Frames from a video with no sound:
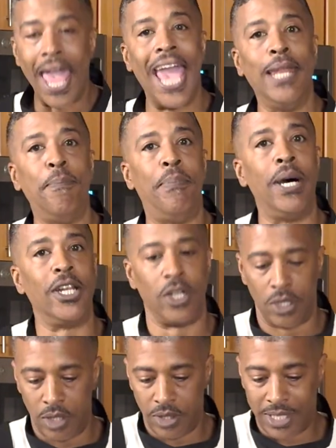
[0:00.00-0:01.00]
and
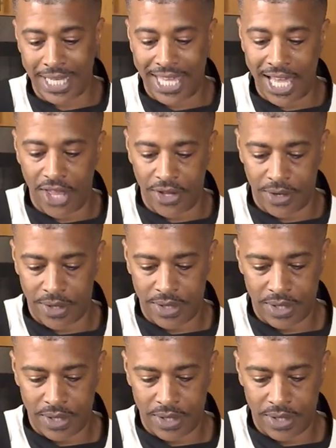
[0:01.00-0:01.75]
butter together.